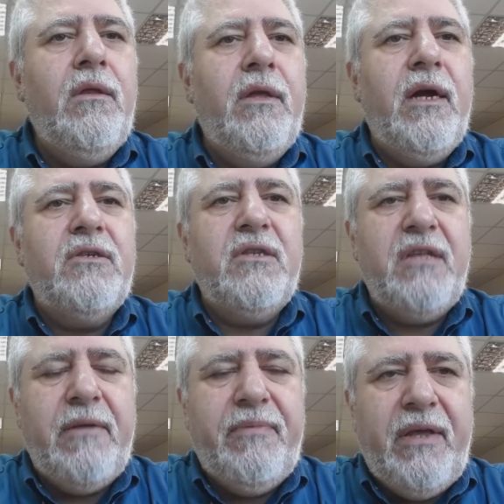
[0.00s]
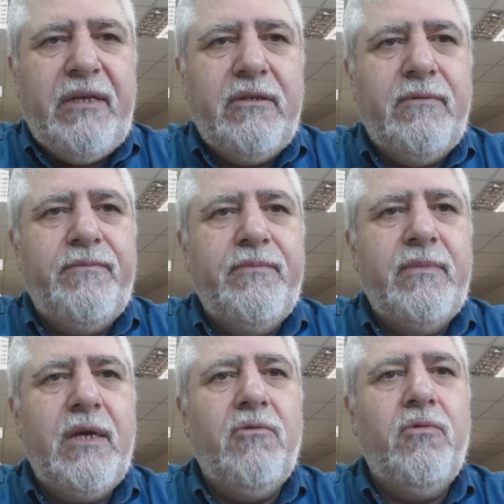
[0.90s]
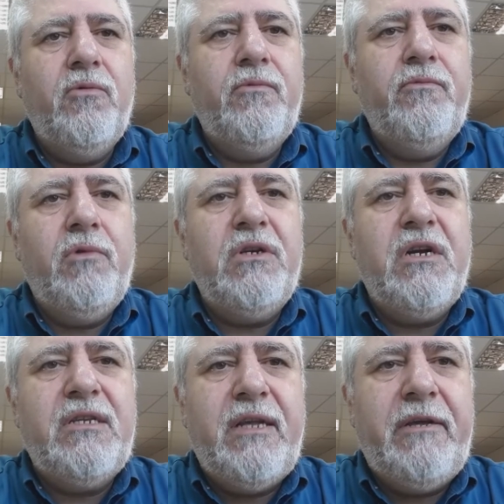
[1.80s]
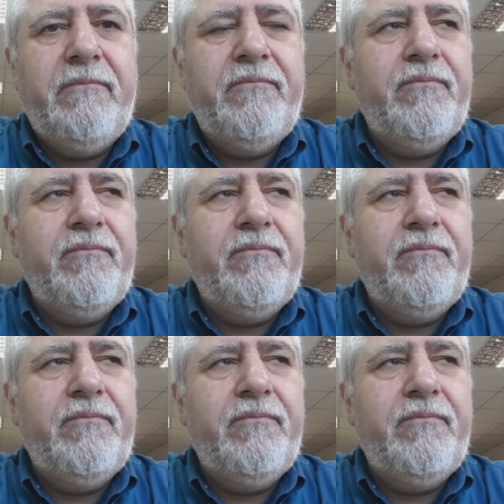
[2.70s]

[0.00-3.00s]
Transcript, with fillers: They are the same things. Now, what are they?